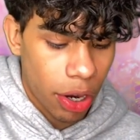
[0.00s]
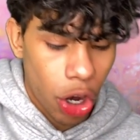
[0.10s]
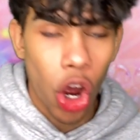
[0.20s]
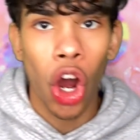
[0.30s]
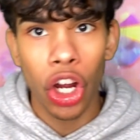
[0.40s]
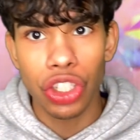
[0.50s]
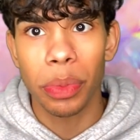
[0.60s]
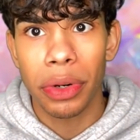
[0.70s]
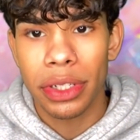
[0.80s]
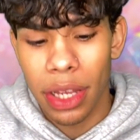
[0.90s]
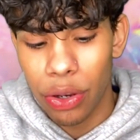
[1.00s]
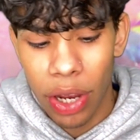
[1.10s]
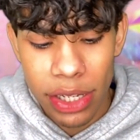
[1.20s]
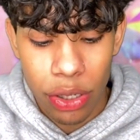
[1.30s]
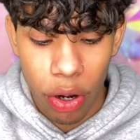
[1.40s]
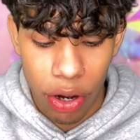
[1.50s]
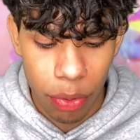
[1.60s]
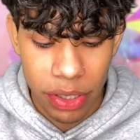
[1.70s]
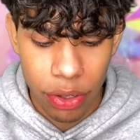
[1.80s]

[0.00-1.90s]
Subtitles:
100%. You guys know I always